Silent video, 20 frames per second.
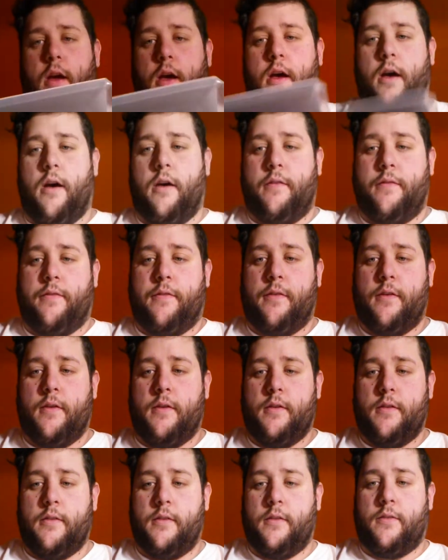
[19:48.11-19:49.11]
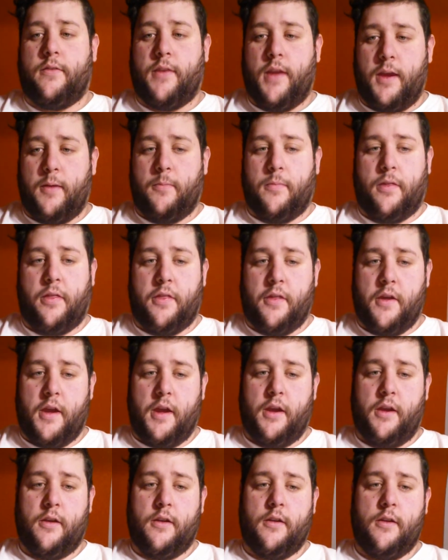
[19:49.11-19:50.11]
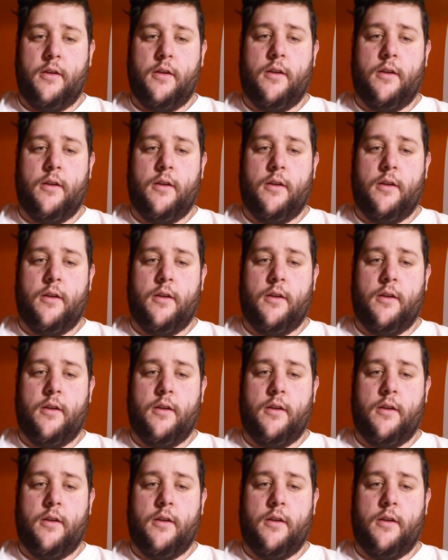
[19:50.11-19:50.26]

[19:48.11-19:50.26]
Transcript: have the same thing,